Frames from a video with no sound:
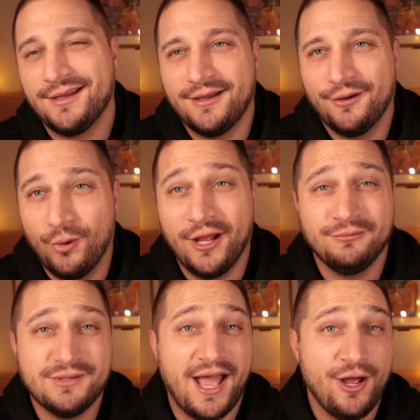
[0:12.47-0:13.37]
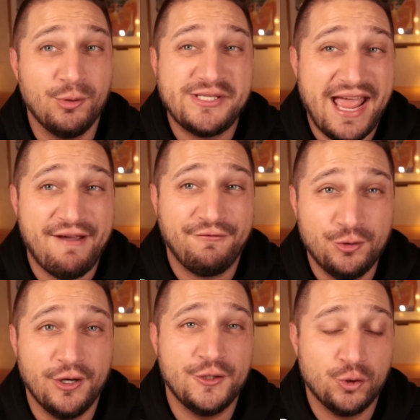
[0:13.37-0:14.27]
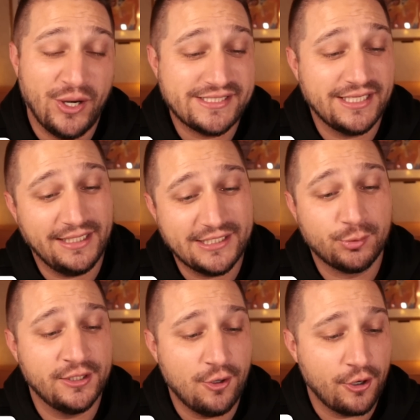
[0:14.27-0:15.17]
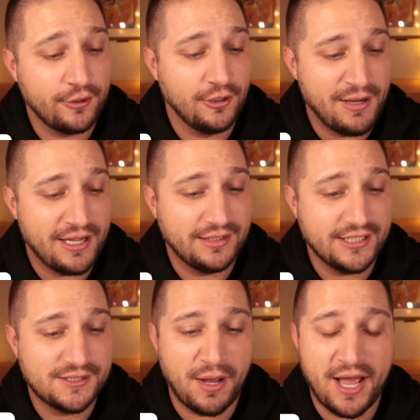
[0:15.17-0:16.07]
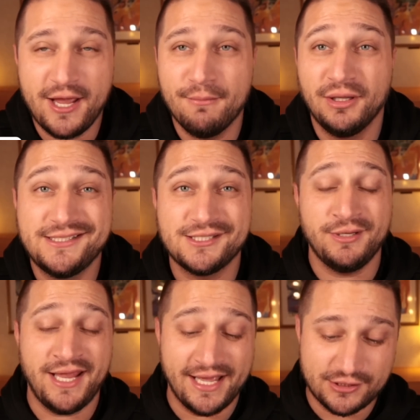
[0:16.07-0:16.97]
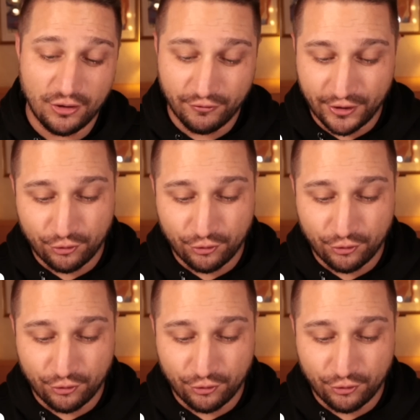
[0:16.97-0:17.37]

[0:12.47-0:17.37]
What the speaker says: Well, I almost have to address it. Let's read an article about this by Melissa Miance over at